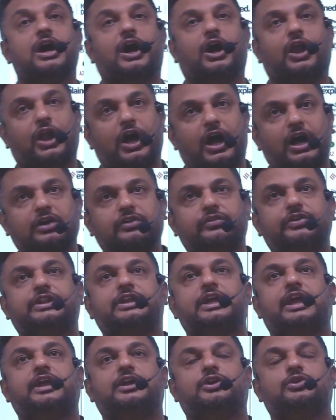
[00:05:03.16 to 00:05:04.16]
Along with
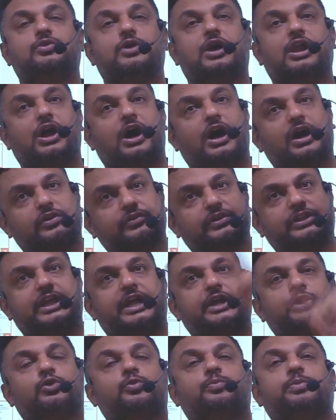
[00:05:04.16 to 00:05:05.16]

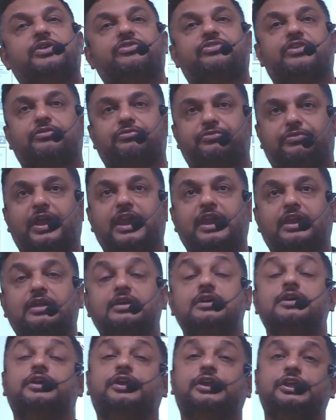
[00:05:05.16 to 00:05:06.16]
A2 plus FL,
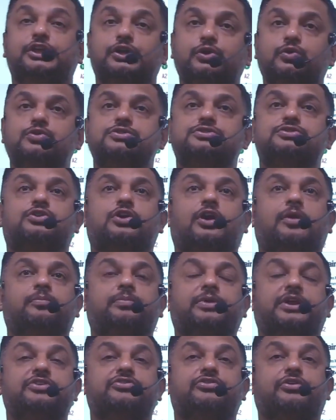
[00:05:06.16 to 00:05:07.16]
use
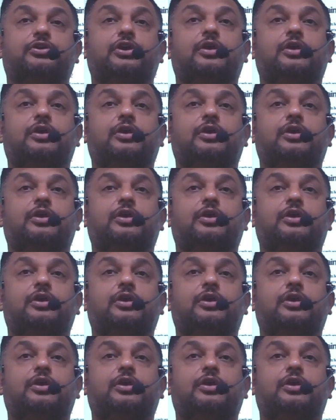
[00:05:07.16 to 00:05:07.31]
comprehensive.